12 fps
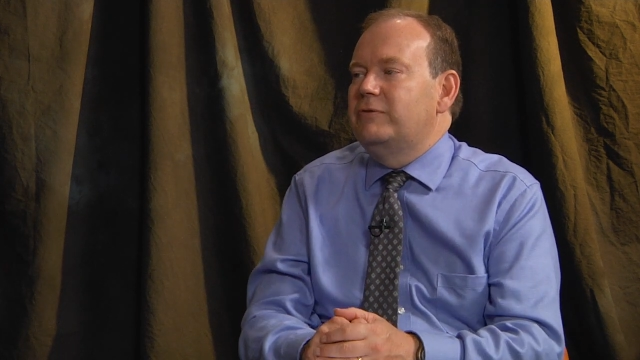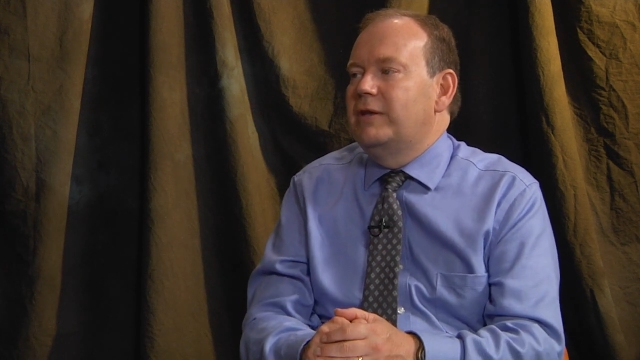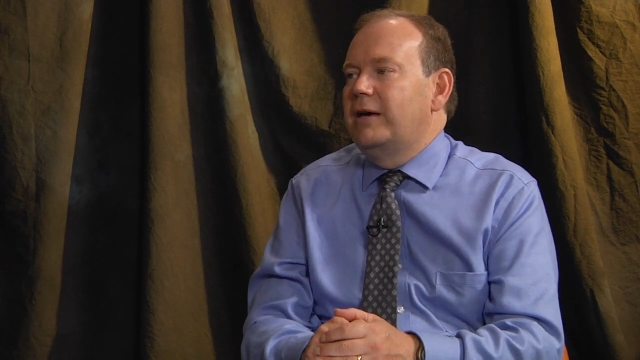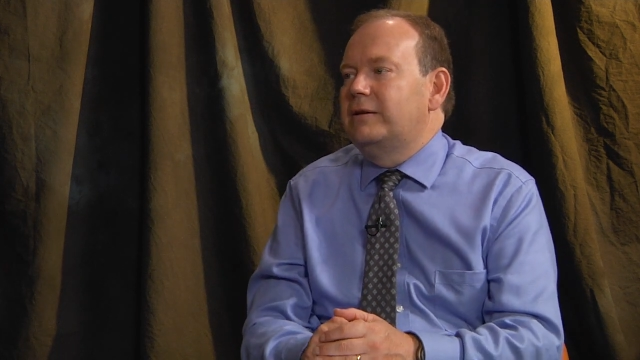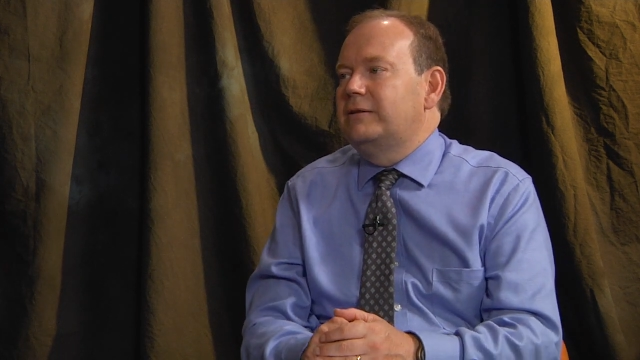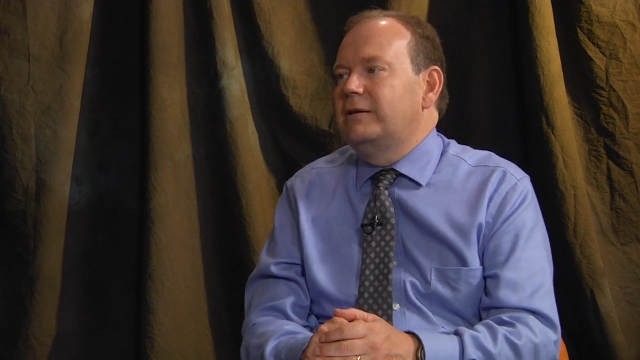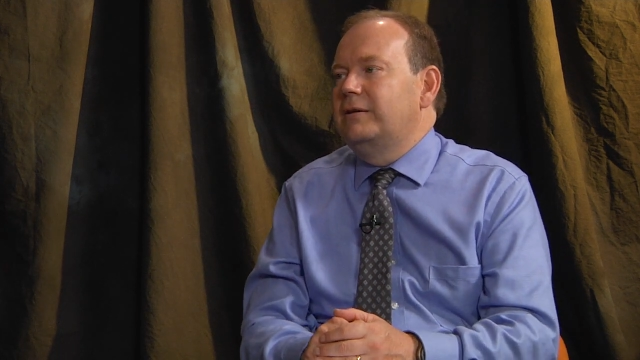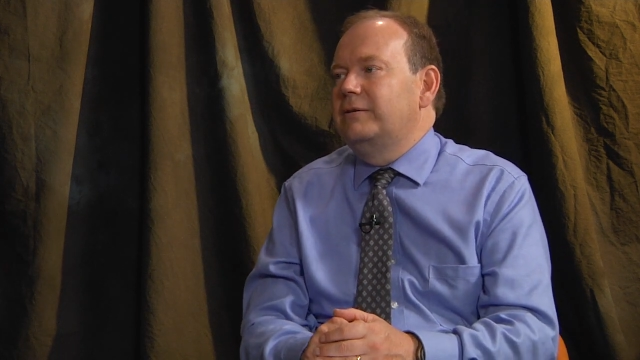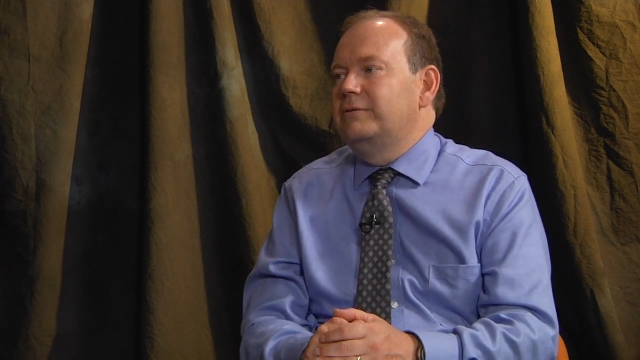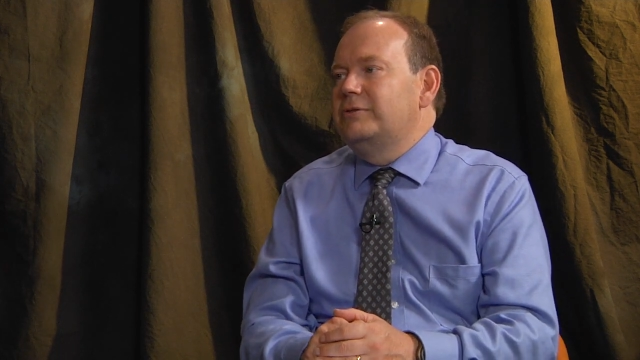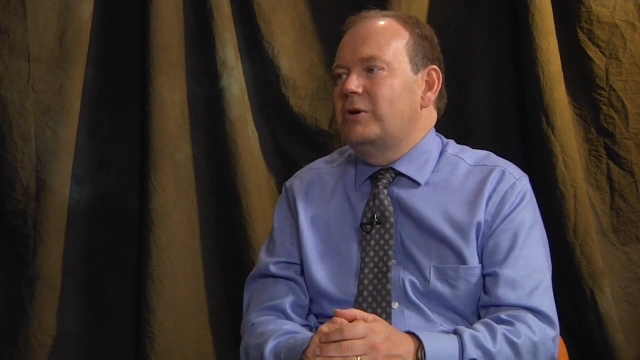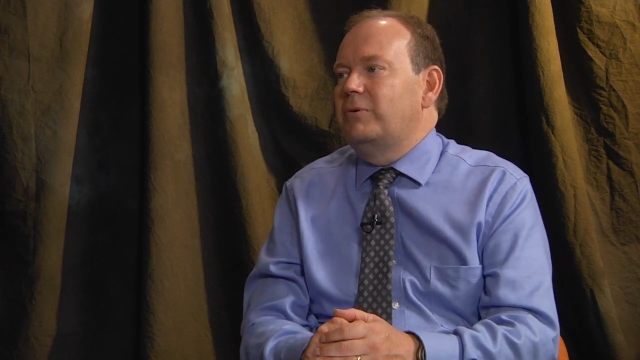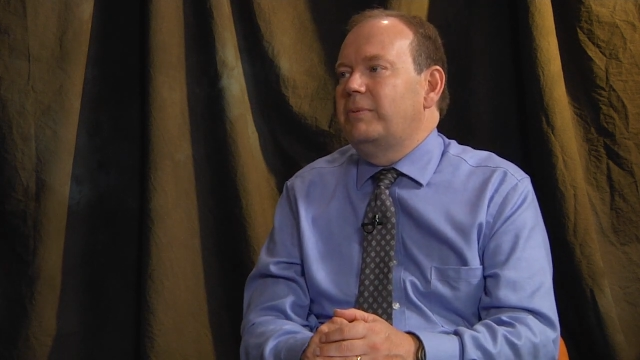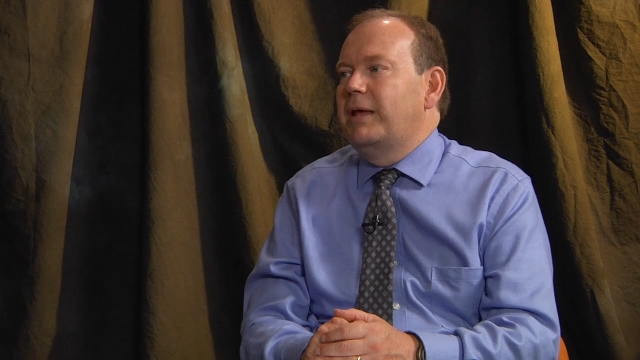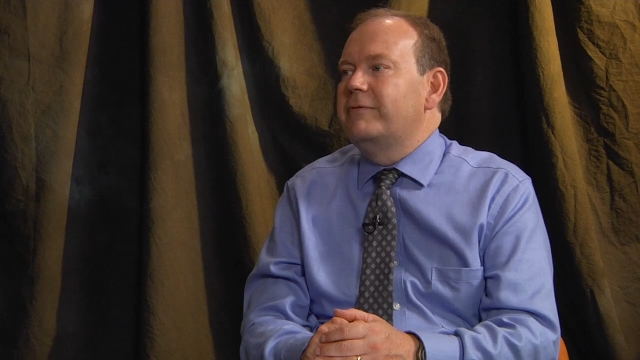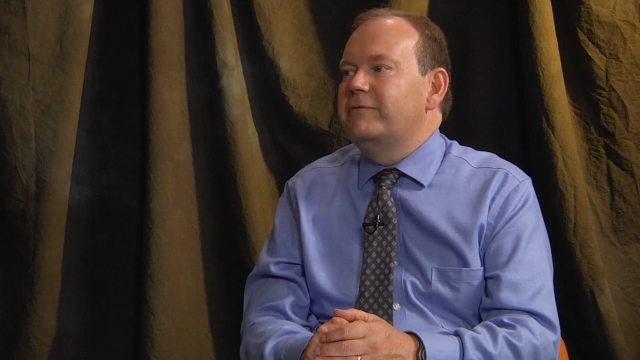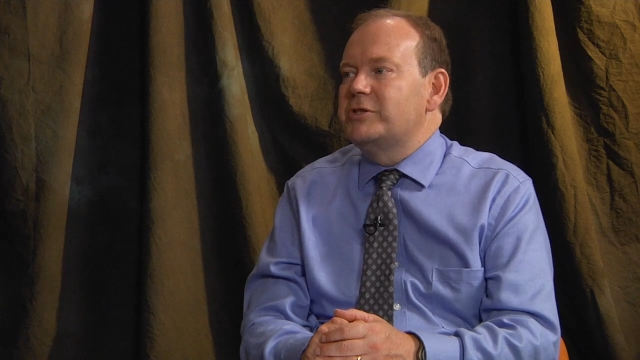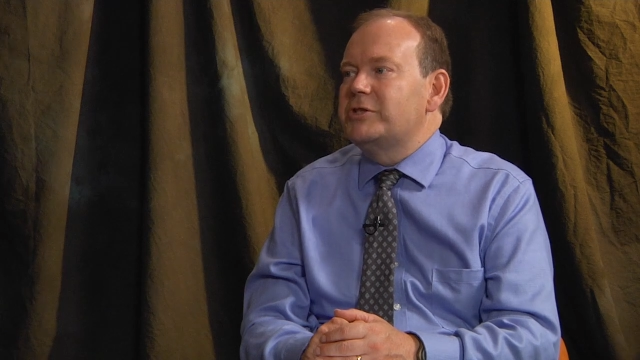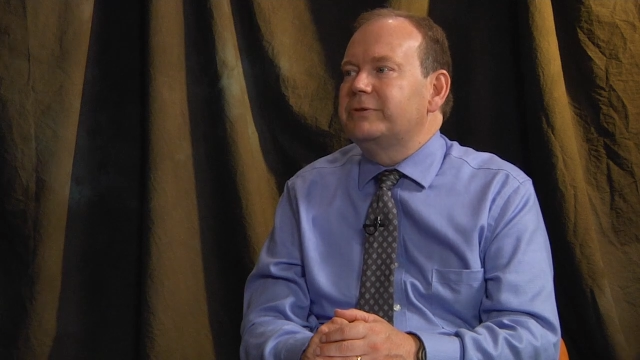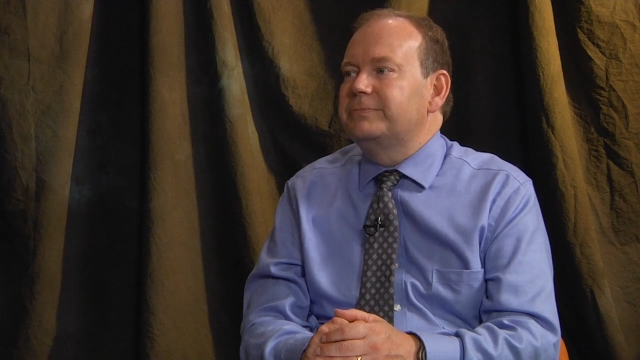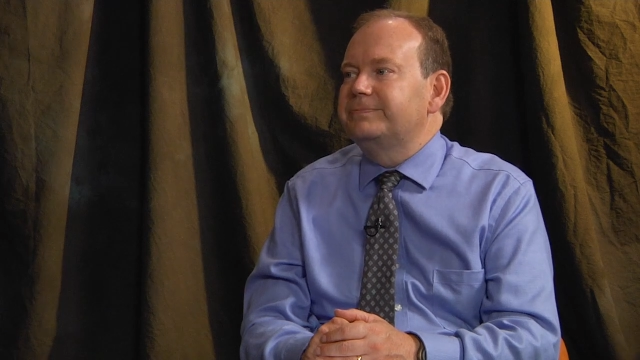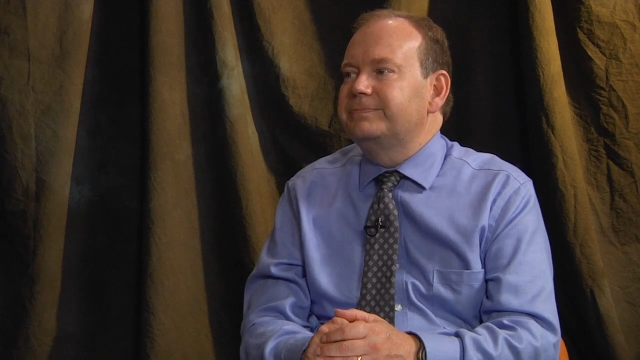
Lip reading: that general plan vision.